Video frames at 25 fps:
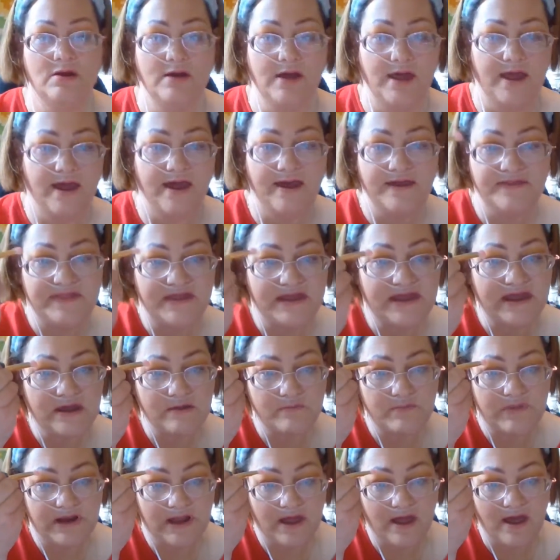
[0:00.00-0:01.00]
think I'm going
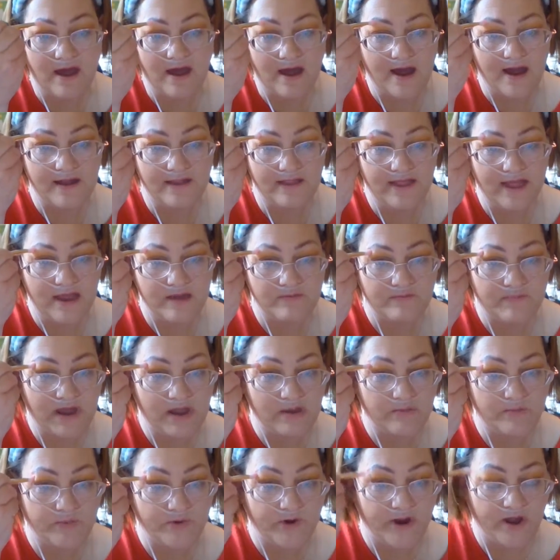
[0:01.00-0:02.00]
to highlight my
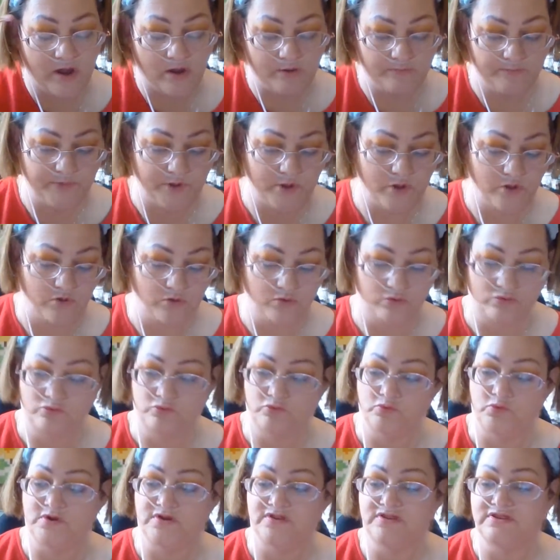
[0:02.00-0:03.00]
brow bone
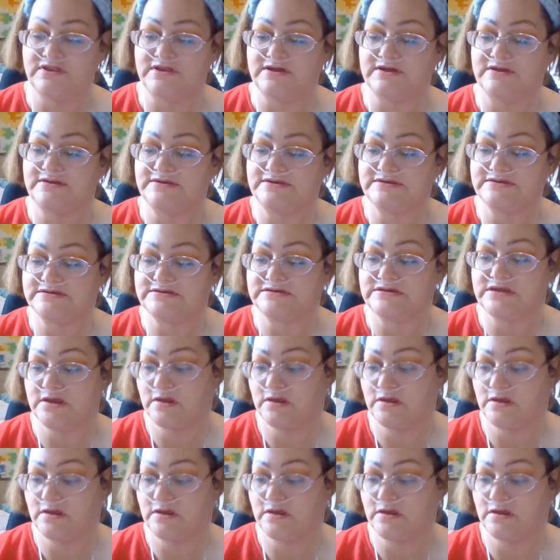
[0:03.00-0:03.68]
with this